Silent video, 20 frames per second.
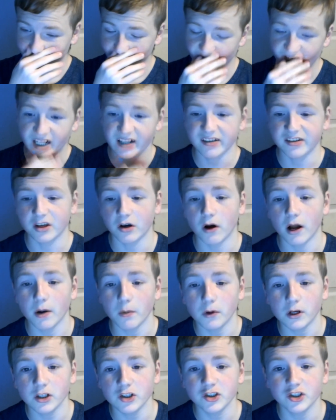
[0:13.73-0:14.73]
so I
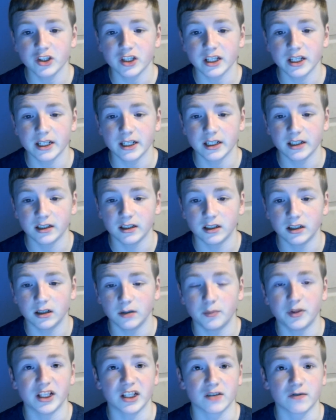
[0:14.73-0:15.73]
watched the
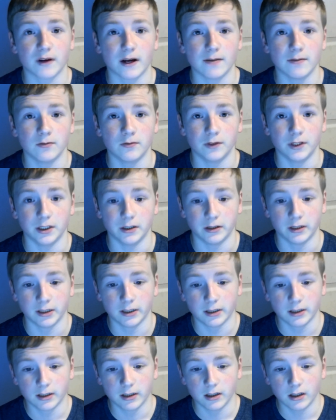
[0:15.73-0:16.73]
PS5 event.
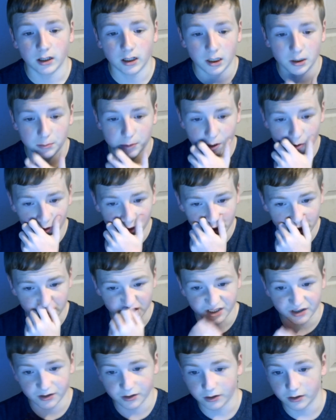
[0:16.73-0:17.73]
I watched
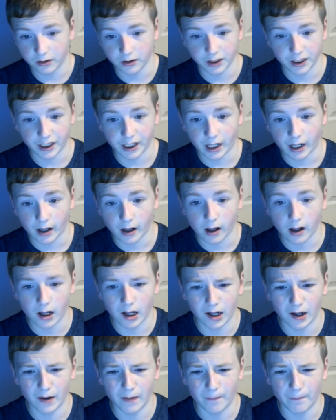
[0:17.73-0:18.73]
it thoroughly.
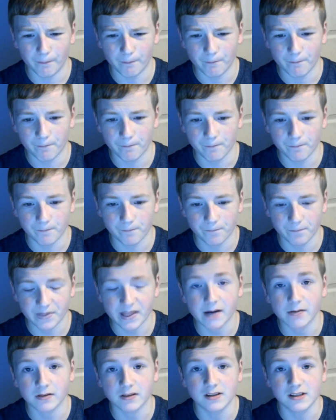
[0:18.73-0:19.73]
I
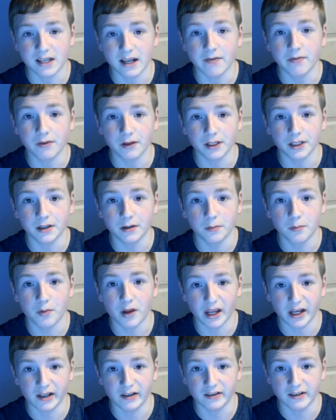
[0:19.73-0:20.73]
was definitely
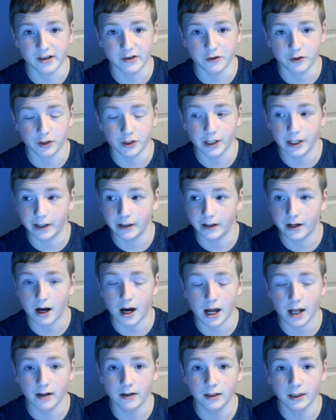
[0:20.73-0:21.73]
paying attention and
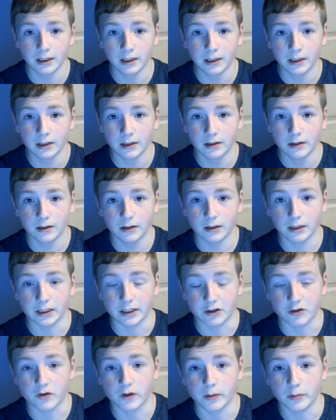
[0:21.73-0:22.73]
not
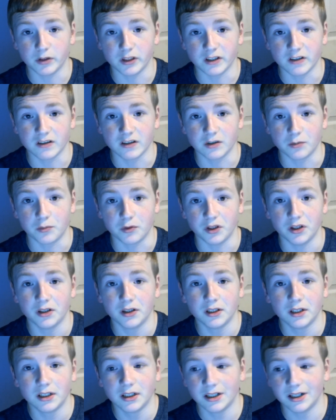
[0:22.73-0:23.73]
extremely sleepy.
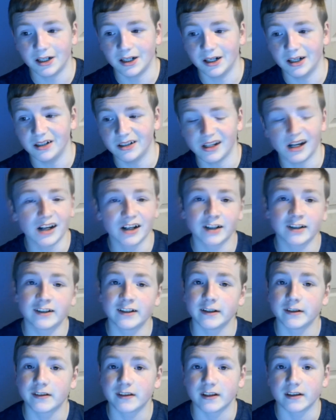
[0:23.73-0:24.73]
Not a
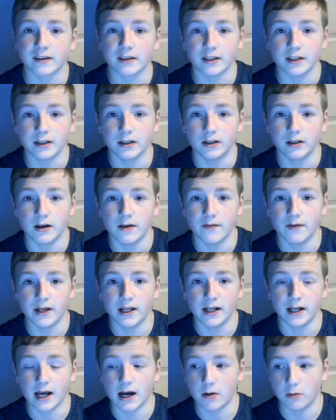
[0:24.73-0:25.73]
diss at the
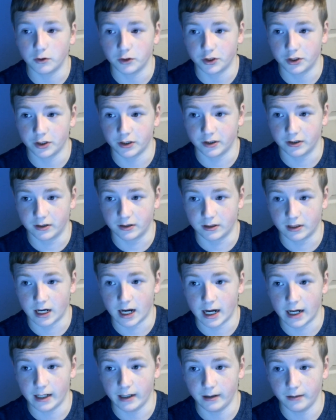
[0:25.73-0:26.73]
event.
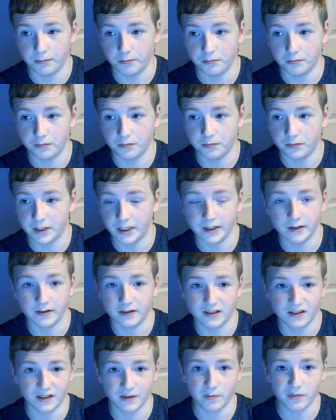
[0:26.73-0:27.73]
I didn't
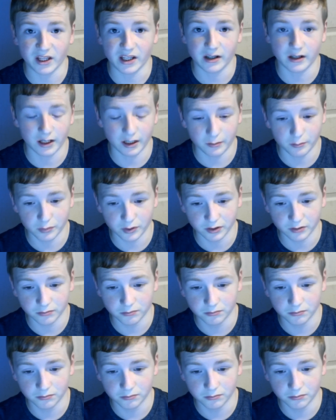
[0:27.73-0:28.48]
sleep that night, but